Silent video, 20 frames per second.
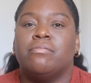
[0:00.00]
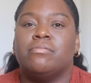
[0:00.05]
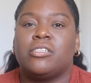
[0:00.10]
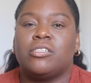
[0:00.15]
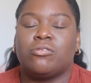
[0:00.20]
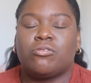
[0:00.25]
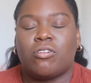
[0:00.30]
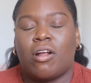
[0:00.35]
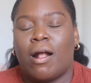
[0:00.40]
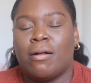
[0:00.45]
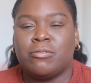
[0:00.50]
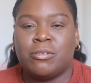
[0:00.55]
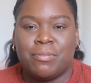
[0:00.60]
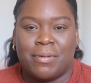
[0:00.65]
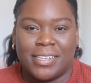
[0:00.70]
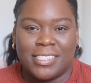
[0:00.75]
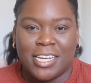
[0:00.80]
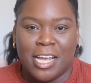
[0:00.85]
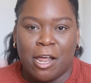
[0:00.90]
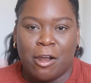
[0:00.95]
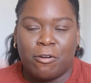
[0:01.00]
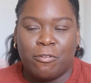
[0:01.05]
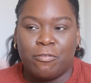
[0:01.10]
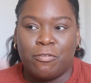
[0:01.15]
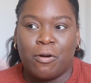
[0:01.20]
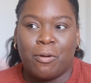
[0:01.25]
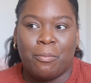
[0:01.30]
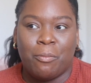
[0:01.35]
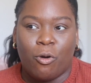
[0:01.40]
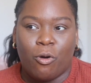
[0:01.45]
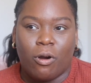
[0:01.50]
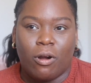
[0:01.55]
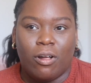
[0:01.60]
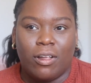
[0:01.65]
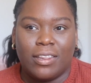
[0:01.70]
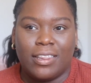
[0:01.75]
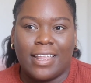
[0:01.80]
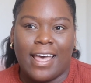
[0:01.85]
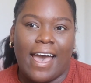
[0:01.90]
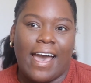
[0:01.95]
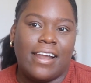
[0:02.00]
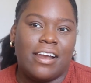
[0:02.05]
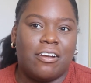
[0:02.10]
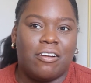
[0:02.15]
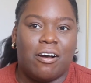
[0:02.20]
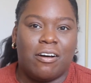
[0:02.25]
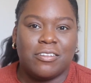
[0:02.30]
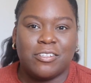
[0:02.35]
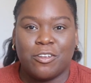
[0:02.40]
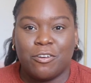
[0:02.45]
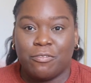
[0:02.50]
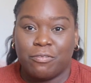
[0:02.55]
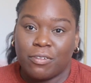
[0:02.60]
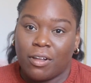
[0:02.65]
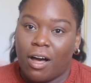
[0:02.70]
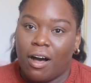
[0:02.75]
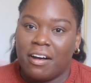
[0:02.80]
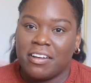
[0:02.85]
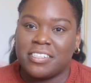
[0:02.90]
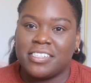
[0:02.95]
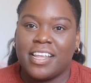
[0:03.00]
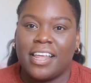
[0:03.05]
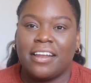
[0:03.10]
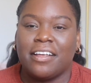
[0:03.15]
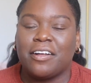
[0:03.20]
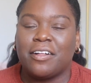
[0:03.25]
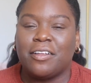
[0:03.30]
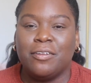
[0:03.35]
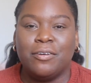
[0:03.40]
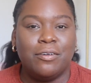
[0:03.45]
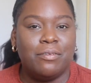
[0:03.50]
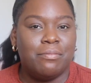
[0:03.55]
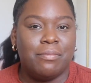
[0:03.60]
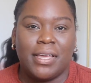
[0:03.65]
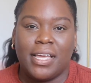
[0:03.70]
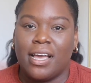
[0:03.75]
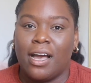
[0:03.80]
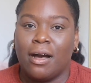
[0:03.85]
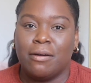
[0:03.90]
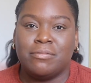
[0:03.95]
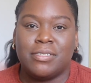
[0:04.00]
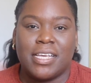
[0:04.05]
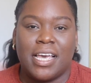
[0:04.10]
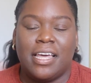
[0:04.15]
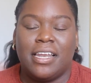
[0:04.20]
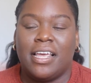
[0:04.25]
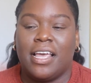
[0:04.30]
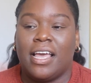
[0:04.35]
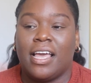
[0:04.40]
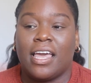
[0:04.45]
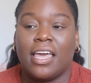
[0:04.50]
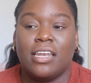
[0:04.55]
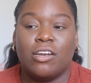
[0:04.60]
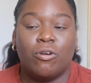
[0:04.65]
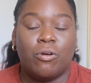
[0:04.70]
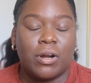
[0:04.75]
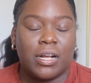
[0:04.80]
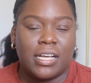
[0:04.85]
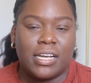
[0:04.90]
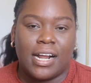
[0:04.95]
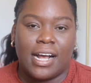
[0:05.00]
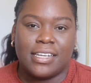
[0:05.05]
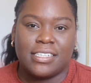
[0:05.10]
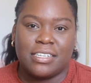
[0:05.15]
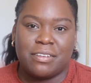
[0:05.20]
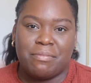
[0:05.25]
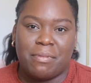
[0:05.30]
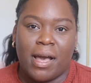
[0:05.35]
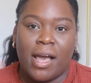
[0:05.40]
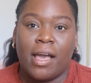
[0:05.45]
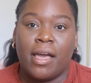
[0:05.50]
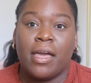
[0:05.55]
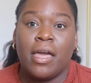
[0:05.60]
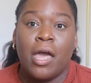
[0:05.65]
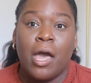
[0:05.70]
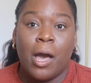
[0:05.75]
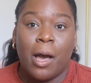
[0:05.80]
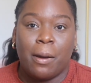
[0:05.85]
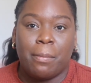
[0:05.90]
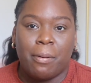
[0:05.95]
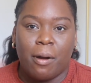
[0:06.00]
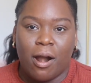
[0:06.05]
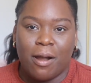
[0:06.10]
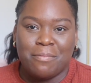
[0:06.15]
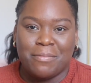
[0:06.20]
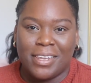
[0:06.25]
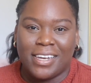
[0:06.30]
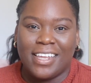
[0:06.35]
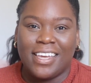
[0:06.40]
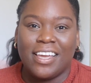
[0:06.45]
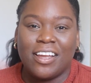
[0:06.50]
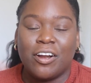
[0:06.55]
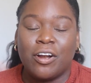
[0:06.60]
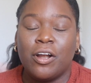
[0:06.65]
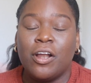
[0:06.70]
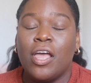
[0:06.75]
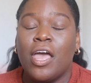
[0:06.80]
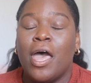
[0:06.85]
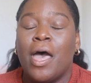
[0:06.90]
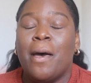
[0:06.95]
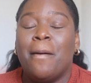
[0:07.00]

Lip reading: subscribe to my channel for more on that, and also vlogs that include me updating and organizing my apartment here.